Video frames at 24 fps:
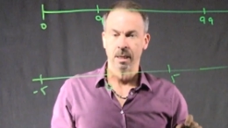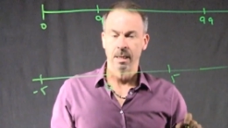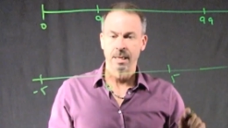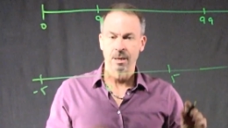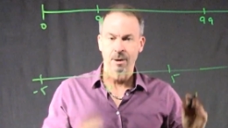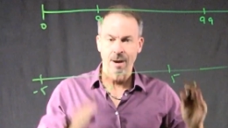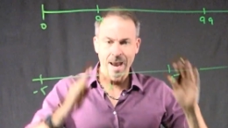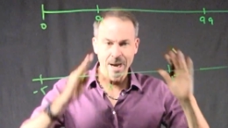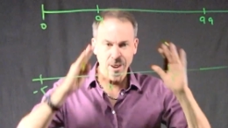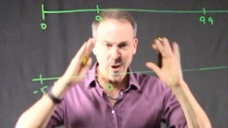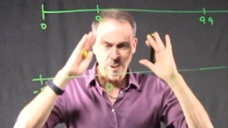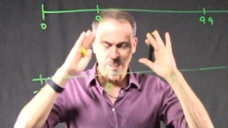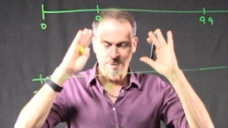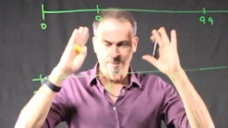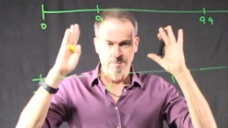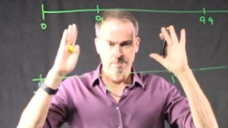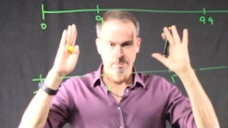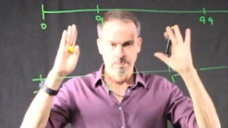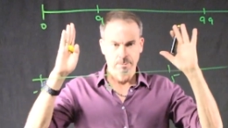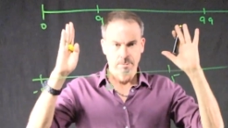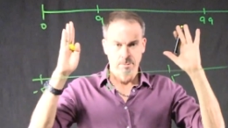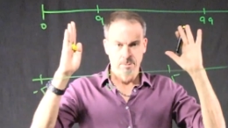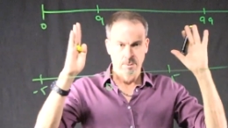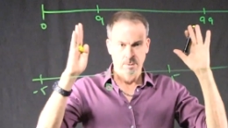Now actually,
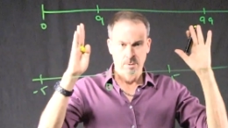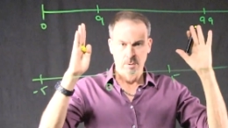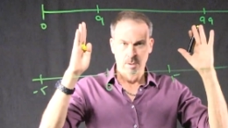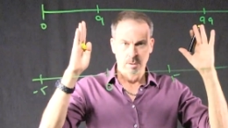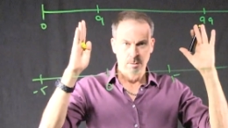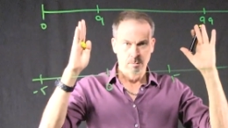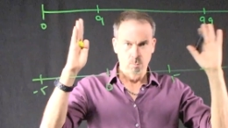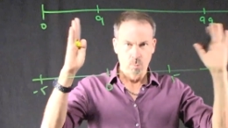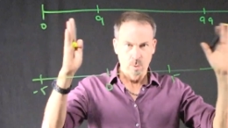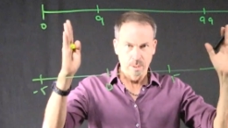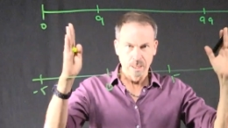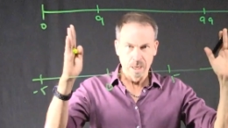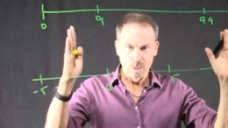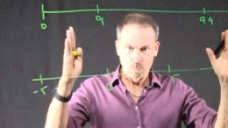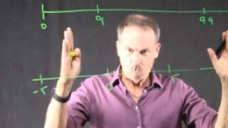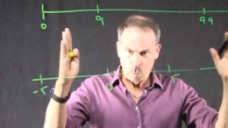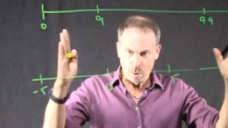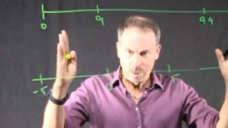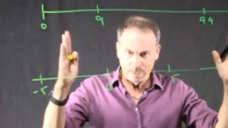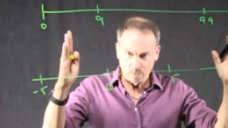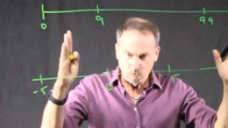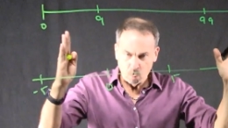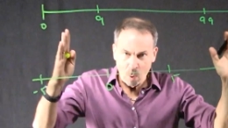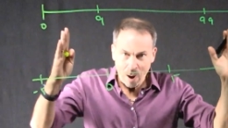did I,
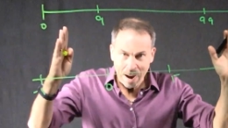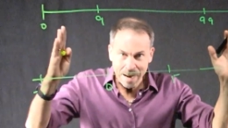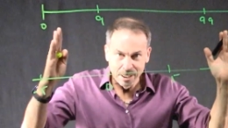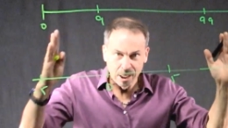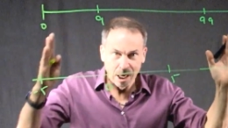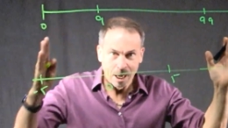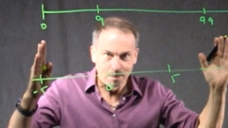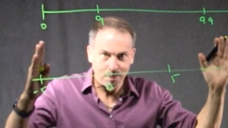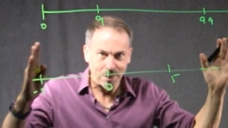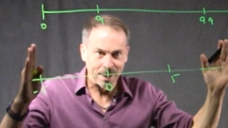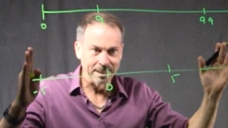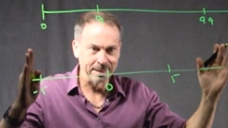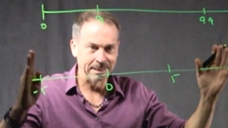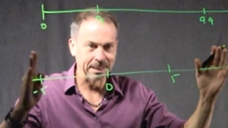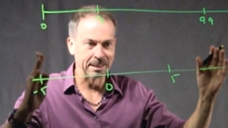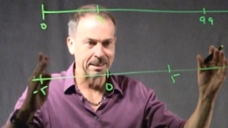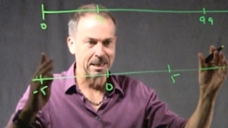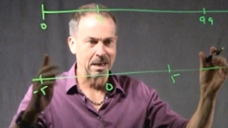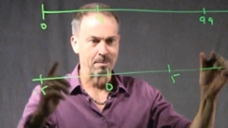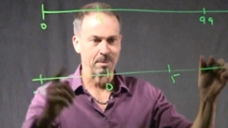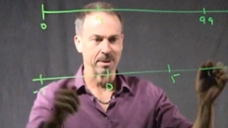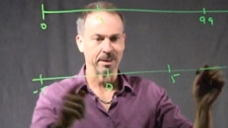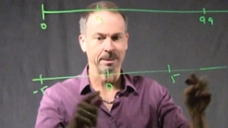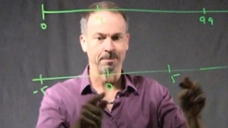where, where did I place these
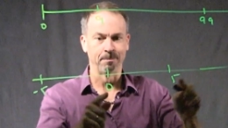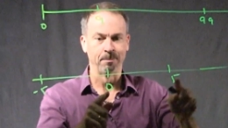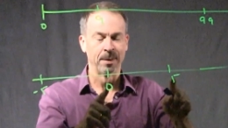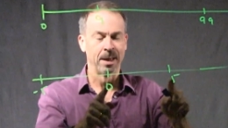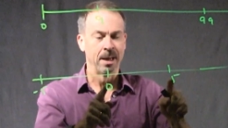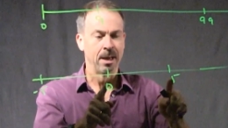numbers?